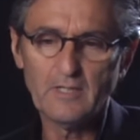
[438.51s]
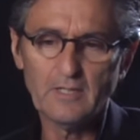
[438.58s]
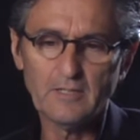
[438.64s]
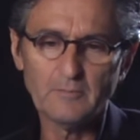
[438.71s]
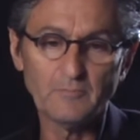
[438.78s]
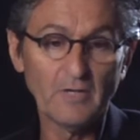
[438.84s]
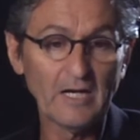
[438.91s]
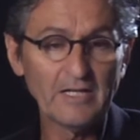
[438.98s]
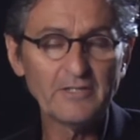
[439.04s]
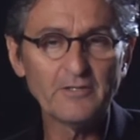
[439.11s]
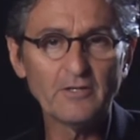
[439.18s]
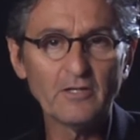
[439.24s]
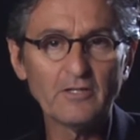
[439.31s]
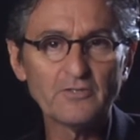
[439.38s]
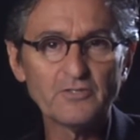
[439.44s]

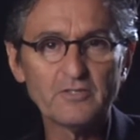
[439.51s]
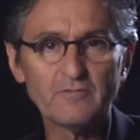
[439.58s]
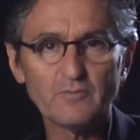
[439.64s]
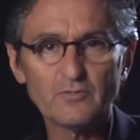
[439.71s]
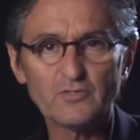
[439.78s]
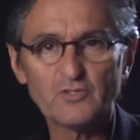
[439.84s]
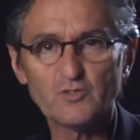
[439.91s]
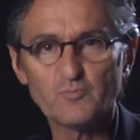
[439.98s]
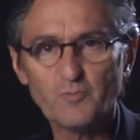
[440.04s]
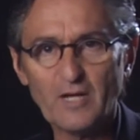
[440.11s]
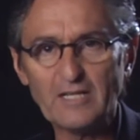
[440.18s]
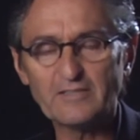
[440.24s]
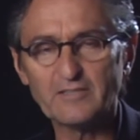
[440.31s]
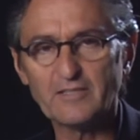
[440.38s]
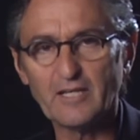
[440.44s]
ideology versus
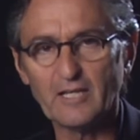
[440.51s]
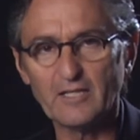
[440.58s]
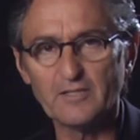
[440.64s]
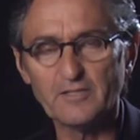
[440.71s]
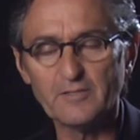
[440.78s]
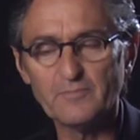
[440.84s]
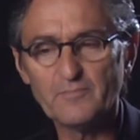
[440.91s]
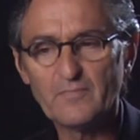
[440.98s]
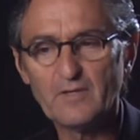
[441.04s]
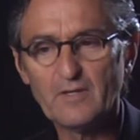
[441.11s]
practicality.